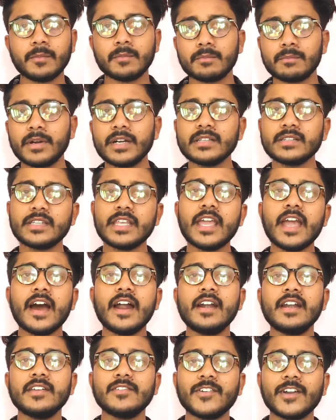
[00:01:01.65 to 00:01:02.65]
but they are
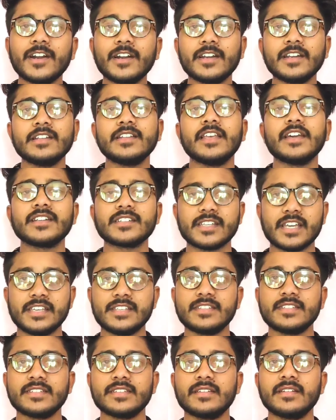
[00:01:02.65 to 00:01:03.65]
different in their
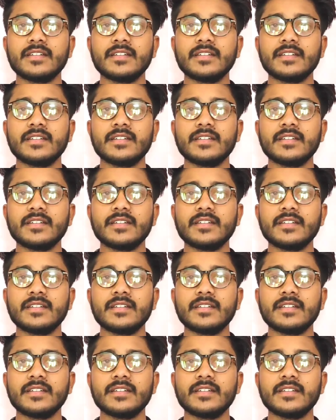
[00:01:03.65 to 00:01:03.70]
size.